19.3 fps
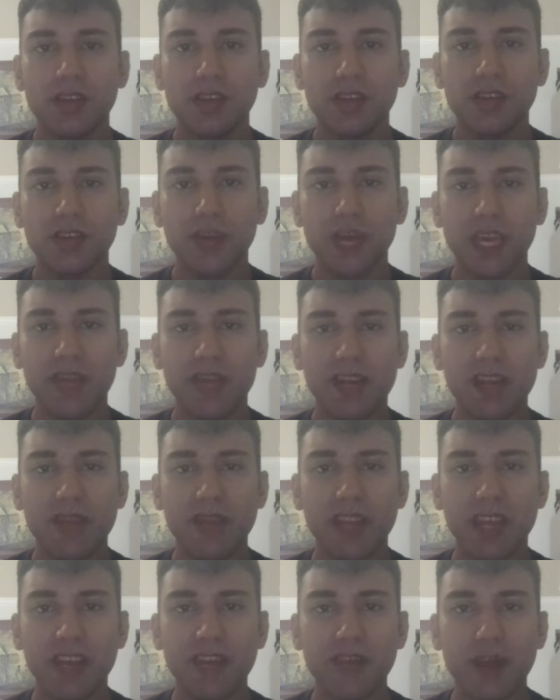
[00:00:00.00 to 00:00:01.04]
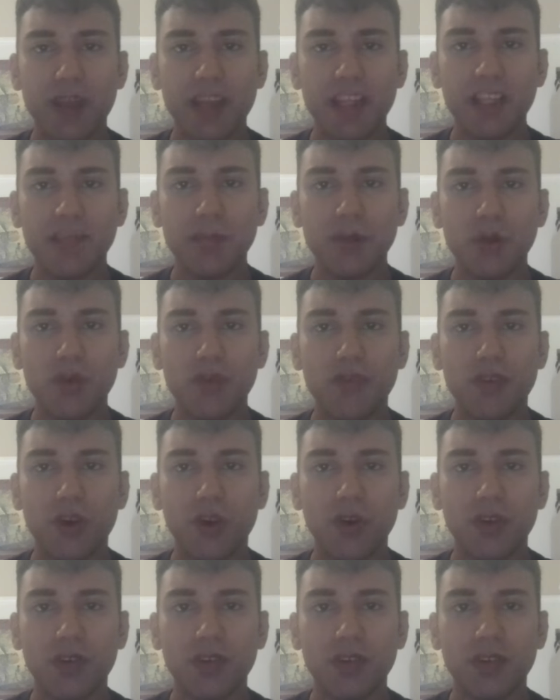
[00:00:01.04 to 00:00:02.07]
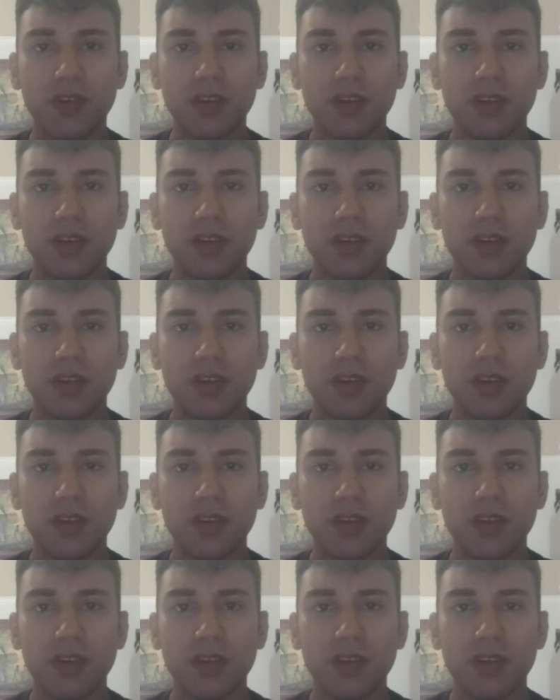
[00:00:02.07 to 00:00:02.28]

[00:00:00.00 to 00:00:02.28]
So even if they try to move on,